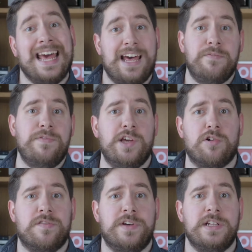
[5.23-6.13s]
and
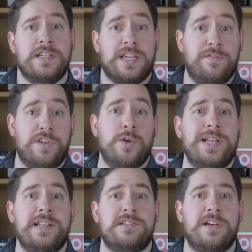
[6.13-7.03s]
videographer to give you
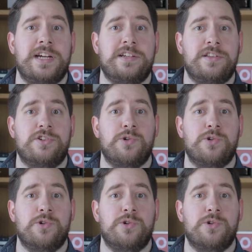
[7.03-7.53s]
an insight into the